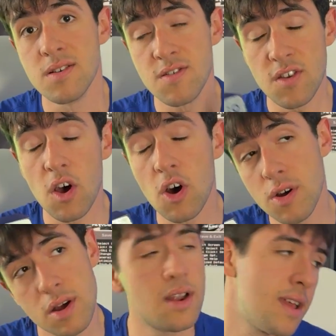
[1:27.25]
So
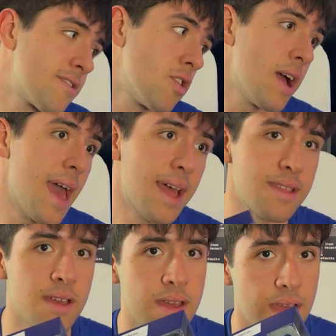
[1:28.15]
let's go
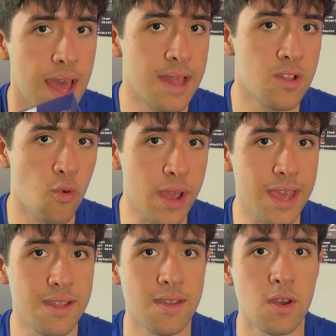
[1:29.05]
ahead and
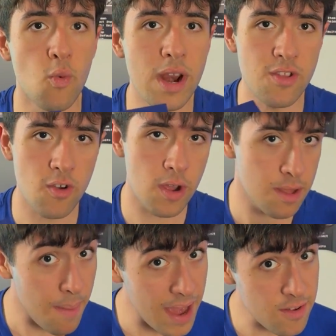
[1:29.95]
tweak it. We need to go in
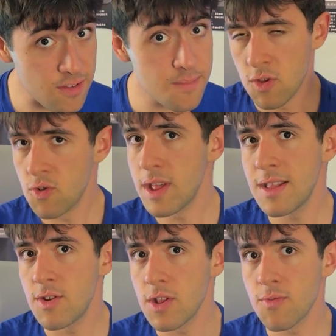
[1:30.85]
the BIOS. To do
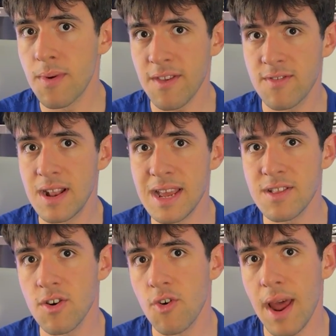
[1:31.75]
that, you need to press
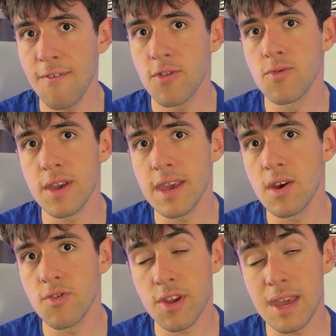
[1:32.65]
delete or F two
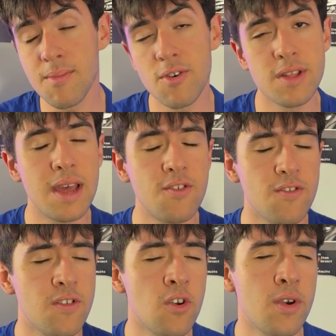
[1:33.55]
key on your keyboard and
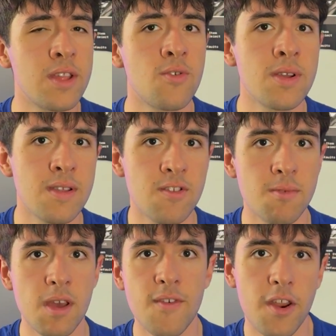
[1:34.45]
just go into it. It's
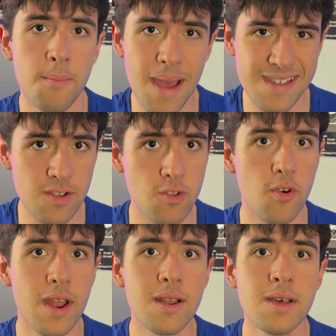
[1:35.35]
gonna be a very basic
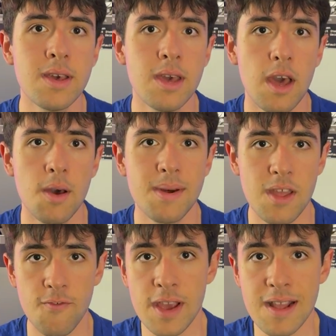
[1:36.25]
tutorial, uh, but
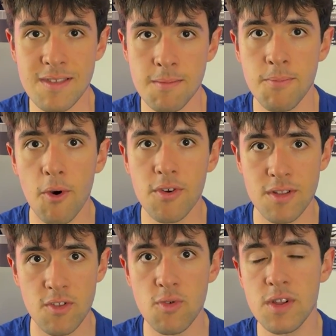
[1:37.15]
I think it's
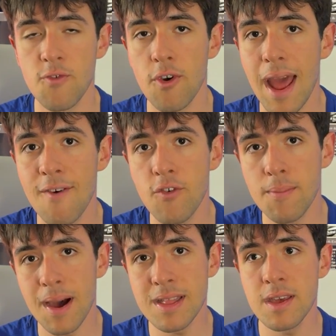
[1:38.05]
important to do it for
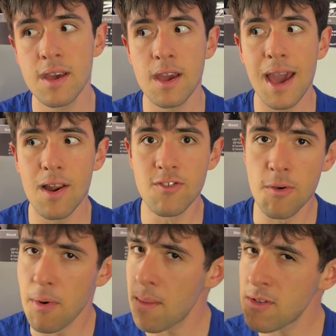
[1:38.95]
everybody. And also
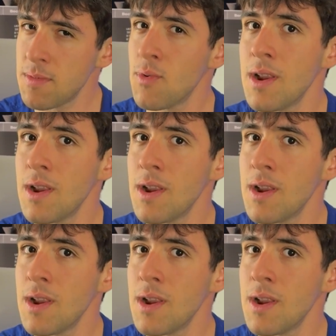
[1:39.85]
promise me one